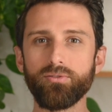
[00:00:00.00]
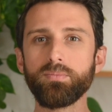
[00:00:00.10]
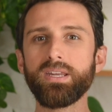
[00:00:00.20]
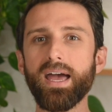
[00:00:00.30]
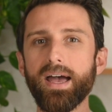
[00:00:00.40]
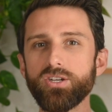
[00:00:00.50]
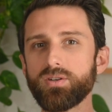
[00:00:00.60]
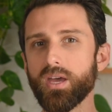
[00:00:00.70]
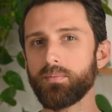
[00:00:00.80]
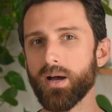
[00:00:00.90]
me to
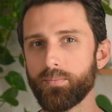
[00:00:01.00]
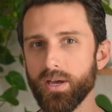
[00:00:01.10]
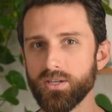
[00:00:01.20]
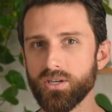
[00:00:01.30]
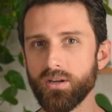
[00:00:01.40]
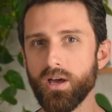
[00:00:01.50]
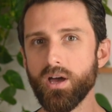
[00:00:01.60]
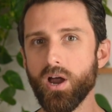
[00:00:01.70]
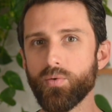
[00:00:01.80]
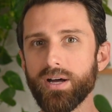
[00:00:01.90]
educate my patient
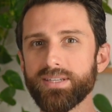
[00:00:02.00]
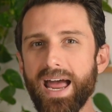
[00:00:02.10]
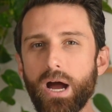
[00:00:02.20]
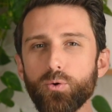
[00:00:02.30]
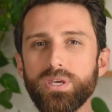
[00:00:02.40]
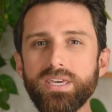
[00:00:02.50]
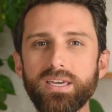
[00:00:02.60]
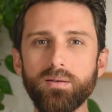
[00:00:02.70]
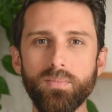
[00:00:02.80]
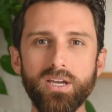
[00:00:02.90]
around how he
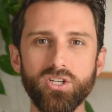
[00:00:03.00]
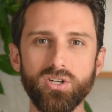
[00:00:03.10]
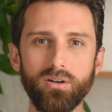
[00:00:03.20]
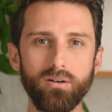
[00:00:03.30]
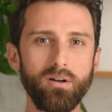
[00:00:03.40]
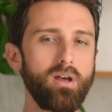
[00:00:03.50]
can make sure